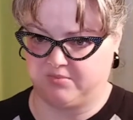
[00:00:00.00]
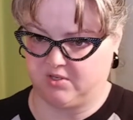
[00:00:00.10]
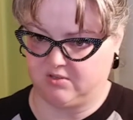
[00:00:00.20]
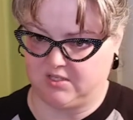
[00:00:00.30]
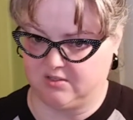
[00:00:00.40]

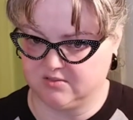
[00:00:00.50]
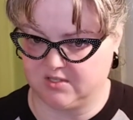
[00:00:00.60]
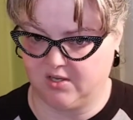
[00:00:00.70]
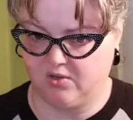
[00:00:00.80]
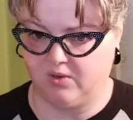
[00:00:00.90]
30 years
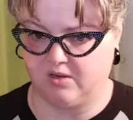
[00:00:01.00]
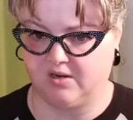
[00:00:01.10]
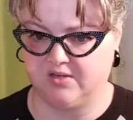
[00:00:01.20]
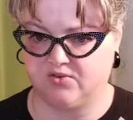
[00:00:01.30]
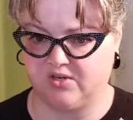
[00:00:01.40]
ago are
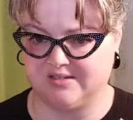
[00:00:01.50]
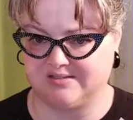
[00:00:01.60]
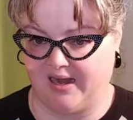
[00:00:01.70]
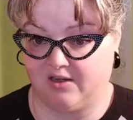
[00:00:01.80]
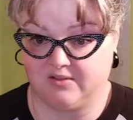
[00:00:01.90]
under
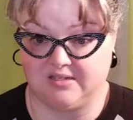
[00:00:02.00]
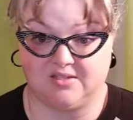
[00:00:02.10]
entirely